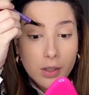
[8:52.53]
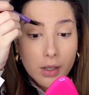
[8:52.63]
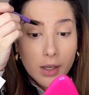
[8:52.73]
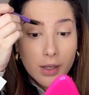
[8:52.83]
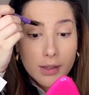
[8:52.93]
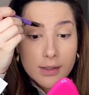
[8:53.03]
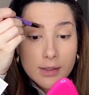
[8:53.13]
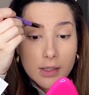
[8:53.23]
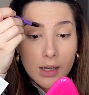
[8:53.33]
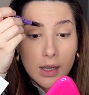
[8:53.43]
and
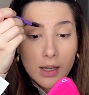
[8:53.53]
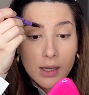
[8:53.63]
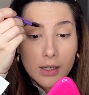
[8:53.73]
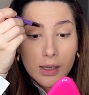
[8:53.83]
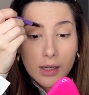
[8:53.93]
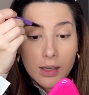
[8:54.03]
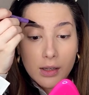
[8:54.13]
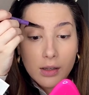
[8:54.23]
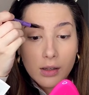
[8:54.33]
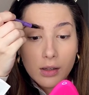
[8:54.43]
slightly
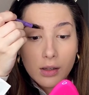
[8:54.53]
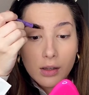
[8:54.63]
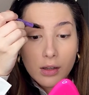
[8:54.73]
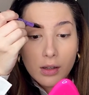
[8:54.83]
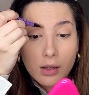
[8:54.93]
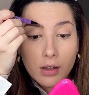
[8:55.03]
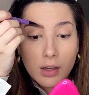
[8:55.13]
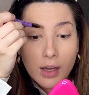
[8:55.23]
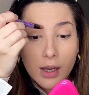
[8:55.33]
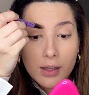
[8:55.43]

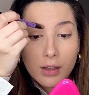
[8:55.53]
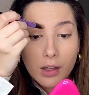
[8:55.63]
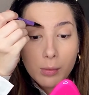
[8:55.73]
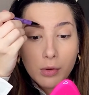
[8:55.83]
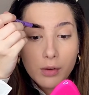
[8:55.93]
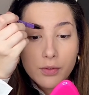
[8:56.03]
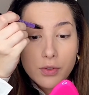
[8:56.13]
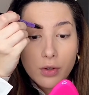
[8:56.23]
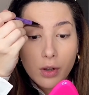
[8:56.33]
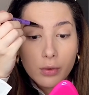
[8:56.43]
create a couple of
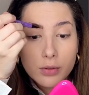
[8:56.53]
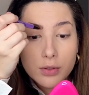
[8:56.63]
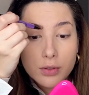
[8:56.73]
strokes.